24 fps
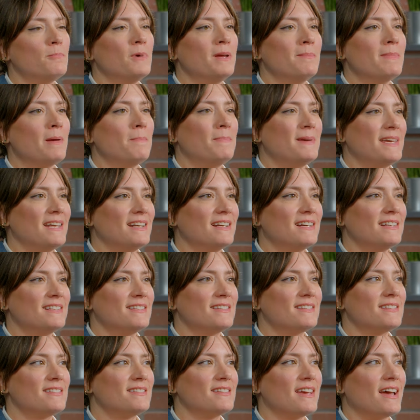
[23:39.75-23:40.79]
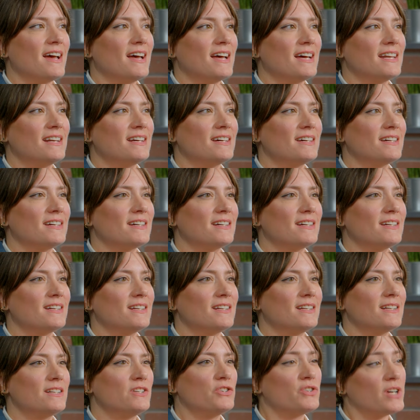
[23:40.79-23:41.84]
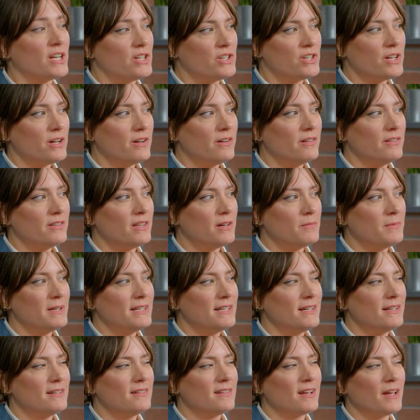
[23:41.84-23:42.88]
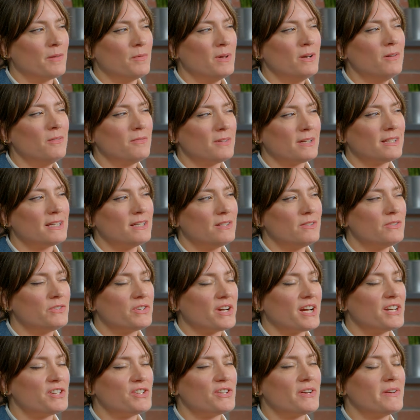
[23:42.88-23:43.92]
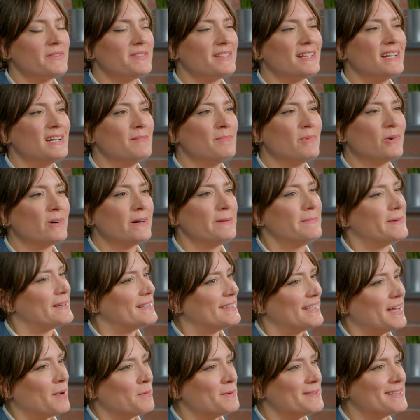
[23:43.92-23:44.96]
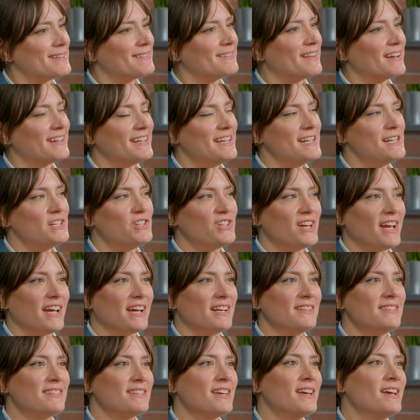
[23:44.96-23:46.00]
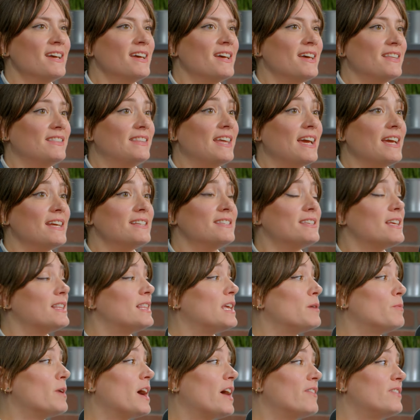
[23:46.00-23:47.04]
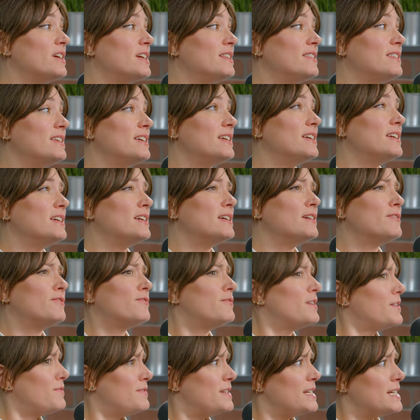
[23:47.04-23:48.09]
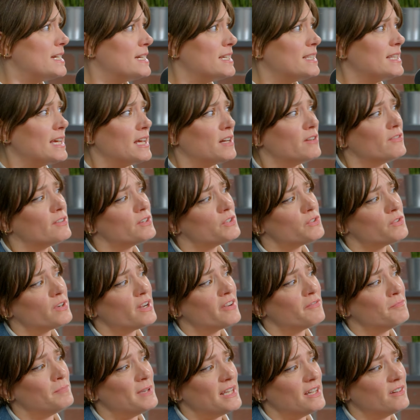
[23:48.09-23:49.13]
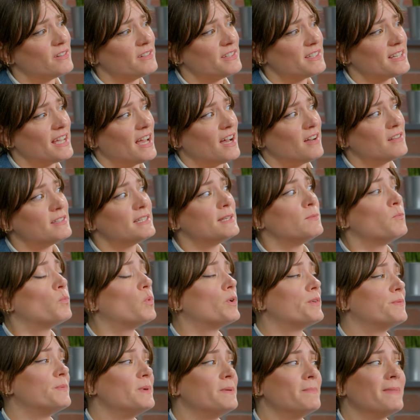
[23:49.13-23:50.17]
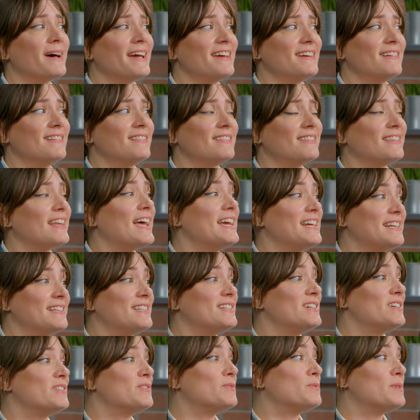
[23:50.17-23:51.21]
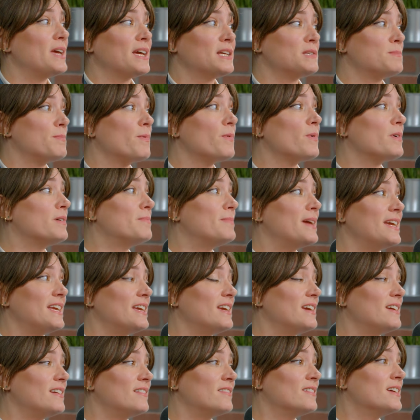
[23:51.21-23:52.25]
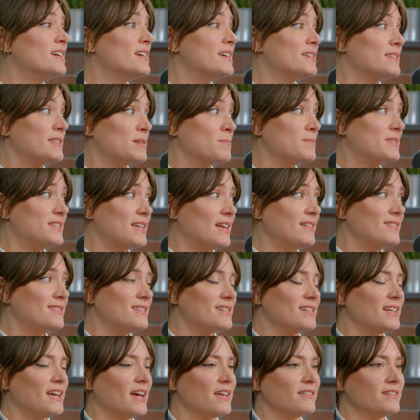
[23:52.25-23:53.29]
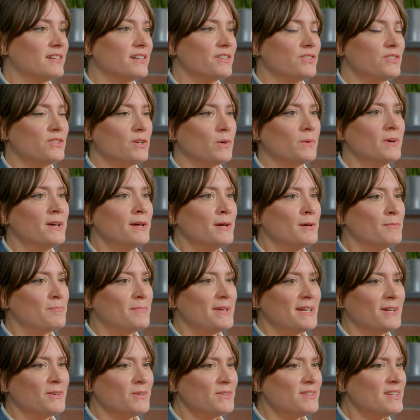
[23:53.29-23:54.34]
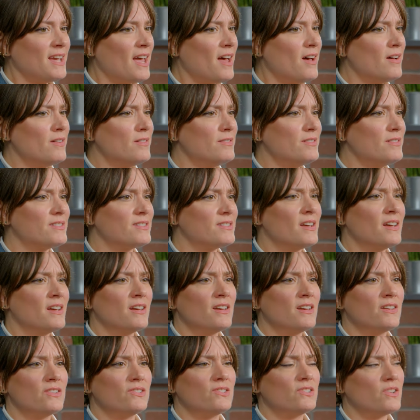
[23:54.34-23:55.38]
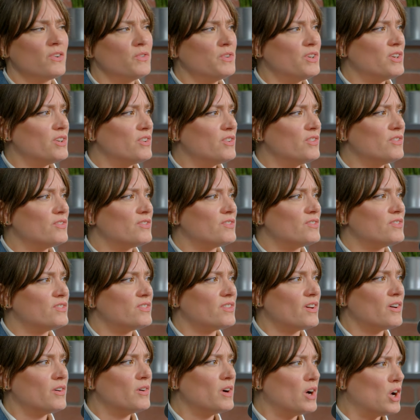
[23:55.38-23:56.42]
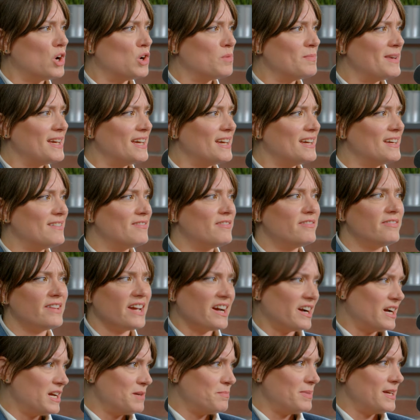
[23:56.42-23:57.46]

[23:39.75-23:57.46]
We met Peanuts at a trade show that we did, and we don't really do trade shows anymore, but that was a lucky chance. They said they were having the 50th anniversary of Beagle Scouts, and we might like to explore making some sense together. So Beagle Scouts, so cute, so homey, very